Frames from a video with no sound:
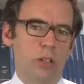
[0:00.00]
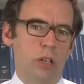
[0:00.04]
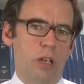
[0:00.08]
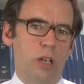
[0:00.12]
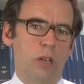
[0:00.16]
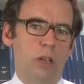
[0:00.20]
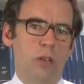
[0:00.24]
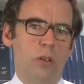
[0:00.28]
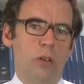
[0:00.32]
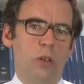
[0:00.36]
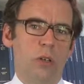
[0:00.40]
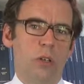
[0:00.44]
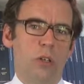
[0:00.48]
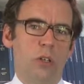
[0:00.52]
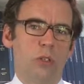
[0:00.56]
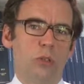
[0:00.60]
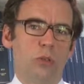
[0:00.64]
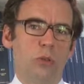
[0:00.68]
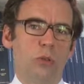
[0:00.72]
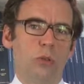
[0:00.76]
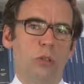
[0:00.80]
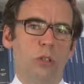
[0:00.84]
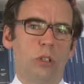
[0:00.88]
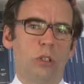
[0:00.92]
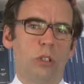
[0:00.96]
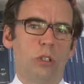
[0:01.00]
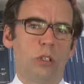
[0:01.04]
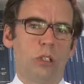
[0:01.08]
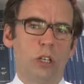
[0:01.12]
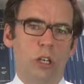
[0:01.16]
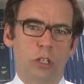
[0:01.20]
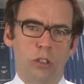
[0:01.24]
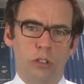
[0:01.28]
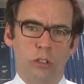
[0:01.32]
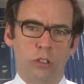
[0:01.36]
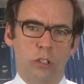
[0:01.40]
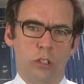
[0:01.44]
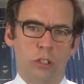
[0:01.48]
now to the
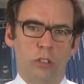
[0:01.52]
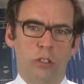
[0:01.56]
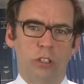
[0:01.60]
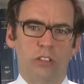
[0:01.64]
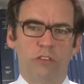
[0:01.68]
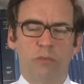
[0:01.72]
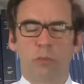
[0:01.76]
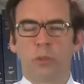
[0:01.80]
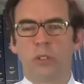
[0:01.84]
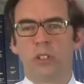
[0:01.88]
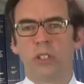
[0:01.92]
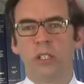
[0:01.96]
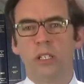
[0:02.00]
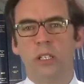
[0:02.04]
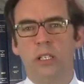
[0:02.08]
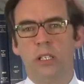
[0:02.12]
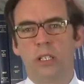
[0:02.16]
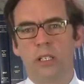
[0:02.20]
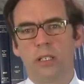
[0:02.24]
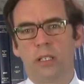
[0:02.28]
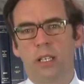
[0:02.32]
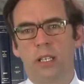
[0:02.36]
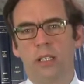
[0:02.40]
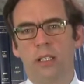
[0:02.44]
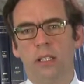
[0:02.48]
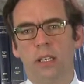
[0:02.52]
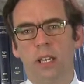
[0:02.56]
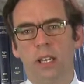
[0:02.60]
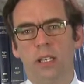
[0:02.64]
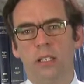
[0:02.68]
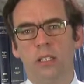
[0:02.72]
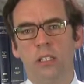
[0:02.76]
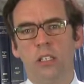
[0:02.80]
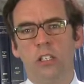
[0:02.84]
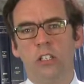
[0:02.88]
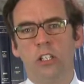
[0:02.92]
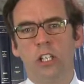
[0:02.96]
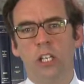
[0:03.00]
conduct of proceedings at the
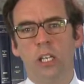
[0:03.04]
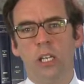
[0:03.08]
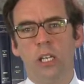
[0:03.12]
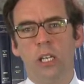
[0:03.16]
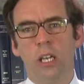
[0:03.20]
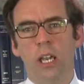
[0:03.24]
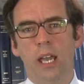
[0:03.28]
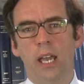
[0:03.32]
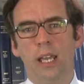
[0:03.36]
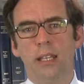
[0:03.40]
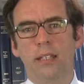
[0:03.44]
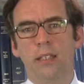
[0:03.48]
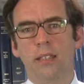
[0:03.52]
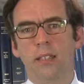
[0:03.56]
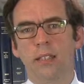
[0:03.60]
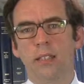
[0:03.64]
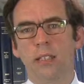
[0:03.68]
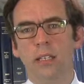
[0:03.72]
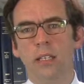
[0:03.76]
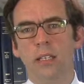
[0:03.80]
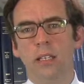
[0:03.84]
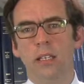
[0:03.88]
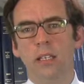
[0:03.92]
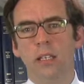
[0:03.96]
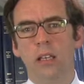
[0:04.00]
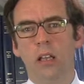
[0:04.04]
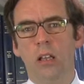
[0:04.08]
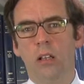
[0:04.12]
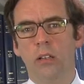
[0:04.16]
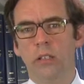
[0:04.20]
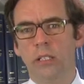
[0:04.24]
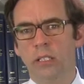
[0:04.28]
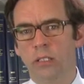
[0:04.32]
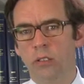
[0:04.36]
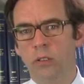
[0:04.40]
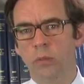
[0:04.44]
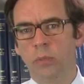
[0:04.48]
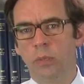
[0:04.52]
ICJ and see a
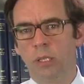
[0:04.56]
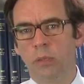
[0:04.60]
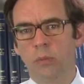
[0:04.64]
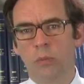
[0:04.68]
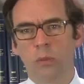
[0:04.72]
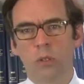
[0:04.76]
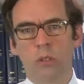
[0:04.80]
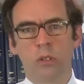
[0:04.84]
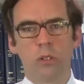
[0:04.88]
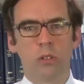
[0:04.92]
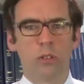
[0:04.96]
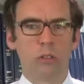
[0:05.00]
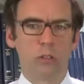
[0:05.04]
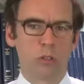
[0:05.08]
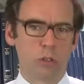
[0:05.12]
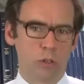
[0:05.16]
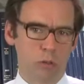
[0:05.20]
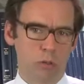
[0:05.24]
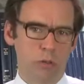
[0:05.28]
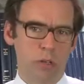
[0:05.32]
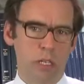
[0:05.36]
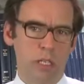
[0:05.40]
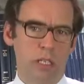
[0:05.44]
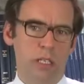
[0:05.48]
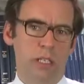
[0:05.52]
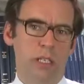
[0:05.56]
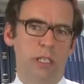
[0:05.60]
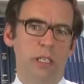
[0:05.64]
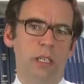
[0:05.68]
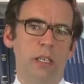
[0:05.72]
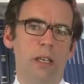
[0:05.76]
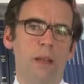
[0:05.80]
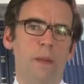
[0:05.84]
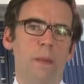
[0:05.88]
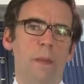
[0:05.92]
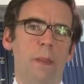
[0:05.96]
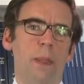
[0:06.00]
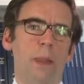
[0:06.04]
little bit more concretely
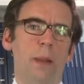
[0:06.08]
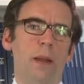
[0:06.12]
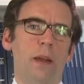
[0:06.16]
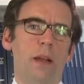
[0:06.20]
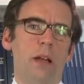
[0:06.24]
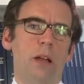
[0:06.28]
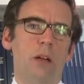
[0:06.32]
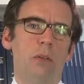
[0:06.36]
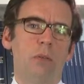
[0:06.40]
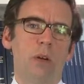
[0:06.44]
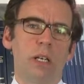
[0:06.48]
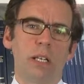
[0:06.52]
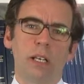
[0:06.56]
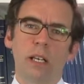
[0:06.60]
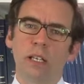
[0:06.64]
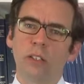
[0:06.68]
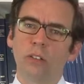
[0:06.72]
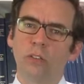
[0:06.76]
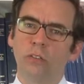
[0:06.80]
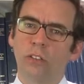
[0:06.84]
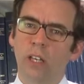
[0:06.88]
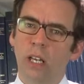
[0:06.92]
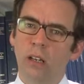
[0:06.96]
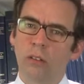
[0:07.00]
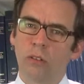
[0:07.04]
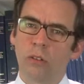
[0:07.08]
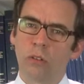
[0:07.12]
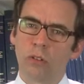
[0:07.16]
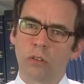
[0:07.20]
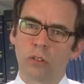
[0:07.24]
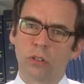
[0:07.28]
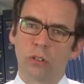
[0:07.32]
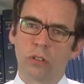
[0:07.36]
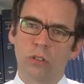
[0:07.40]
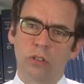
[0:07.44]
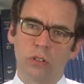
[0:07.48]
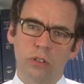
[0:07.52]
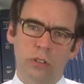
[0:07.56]
what are the
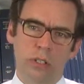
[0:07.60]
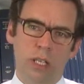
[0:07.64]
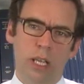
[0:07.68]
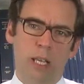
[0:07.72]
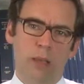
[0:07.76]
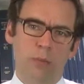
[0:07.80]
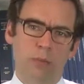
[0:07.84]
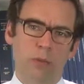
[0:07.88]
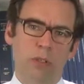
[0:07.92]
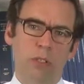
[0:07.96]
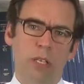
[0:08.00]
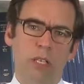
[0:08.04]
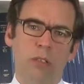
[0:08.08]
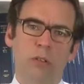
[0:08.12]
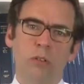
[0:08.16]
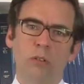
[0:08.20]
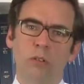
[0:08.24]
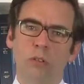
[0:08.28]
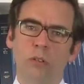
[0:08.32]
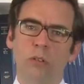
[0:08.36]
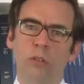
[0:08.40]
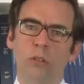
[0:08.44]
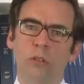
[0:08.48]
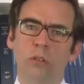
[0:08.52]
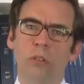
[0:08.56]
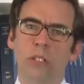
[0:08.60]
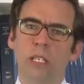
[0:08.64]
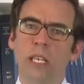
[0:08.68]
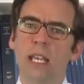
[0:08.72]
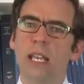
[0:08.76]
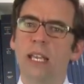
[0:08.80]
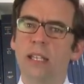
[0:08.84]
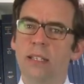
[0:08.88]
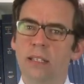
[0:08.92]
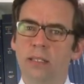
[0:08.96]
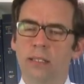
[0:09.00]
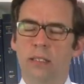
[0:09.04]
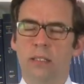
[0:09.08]
various steps and also the
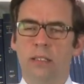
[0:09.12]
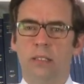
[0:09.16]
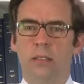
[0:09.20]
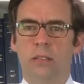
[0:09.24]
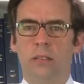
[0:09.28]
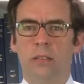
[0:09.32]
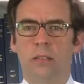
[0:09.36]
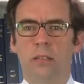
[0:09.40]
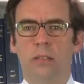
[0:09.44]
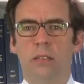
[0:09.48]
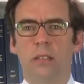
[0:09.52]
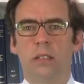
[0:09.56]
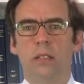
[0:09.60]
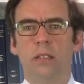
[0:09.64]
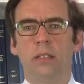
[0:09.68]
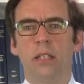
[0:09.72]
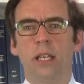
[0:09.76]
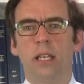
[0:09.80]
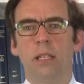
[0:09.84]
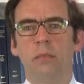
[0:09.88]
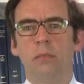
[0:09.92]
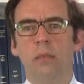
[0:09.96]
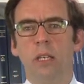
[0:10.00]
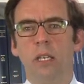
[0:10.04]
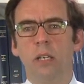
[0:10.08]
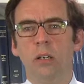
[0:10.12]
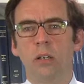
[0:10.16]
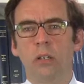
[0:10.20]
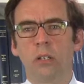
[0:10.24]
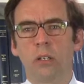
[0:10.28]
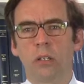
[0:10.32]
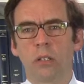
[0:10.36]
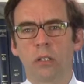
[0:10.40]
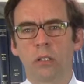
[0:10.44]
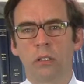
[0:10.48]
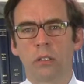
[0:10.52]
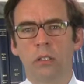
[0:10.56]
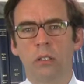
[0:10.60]
incidents that may
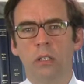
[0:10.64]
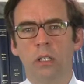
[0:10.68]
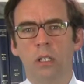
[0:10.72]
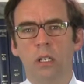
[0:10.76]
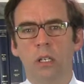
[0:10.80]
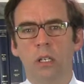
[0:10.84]
occur